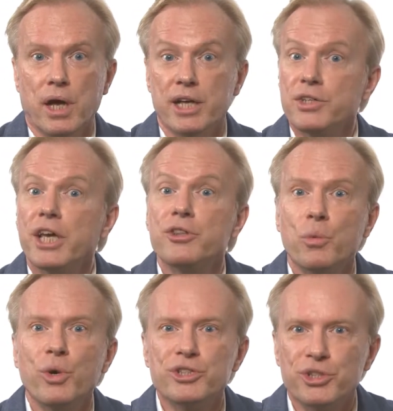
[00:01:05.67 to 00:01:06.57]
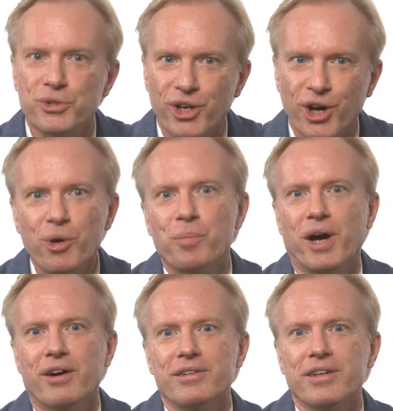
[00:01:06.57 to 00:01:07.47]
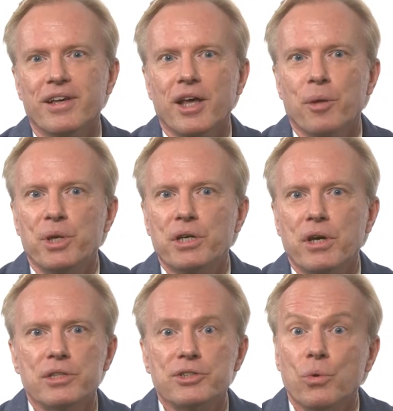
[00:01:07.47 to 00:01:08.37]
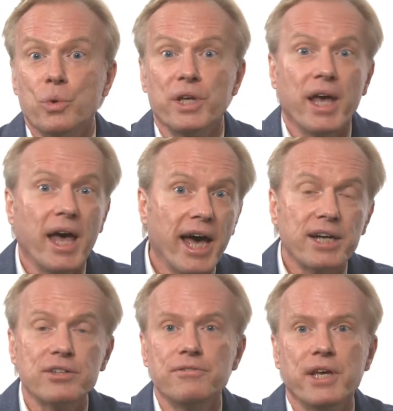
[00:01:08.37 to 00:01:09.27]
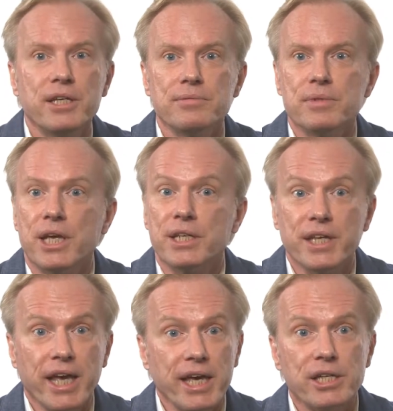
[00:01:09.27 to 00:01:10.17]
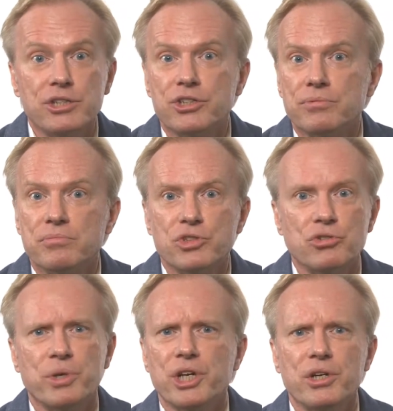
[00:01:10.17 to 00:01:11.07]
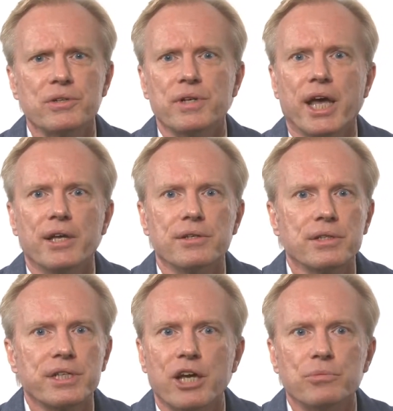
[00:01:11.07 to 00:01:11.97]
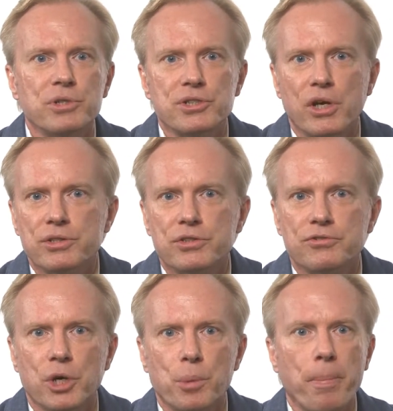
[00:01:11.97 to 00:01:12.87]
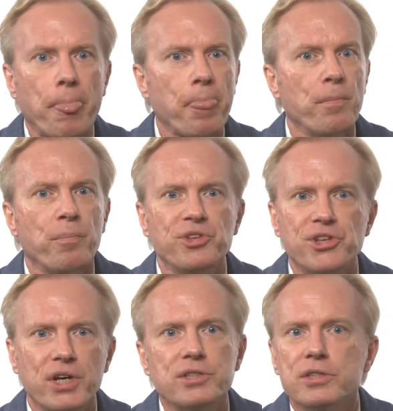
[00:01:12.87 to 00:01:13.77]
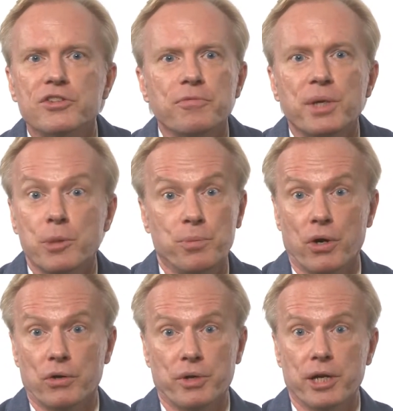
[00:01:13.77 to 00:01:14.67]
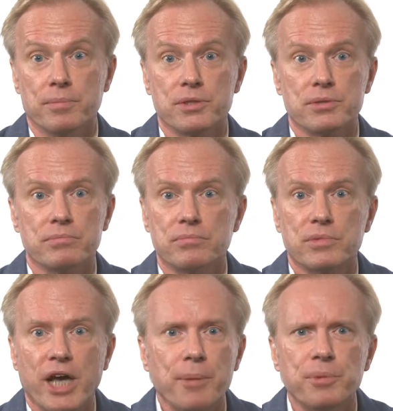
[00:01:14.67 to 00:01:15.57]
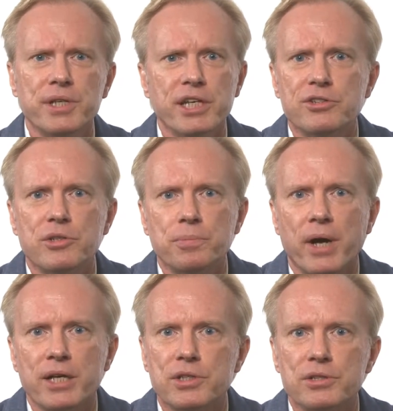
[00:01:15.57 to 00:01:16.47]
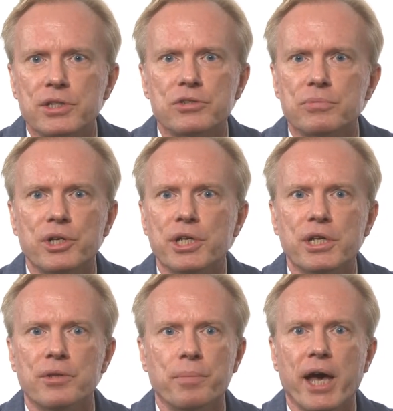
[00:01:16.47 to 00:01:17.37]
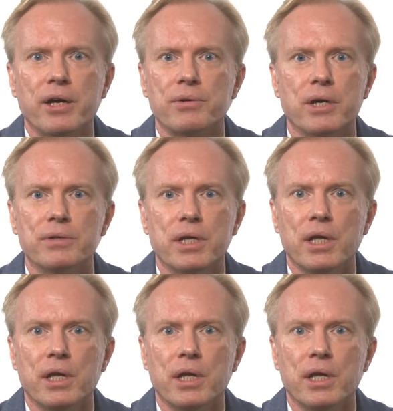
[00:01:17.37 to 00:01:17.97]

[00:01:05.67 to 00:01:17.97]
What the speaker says: I say the ones you know about because we activate, engage, trigger, and get results from dozens of mini programs, computational processes running in the background,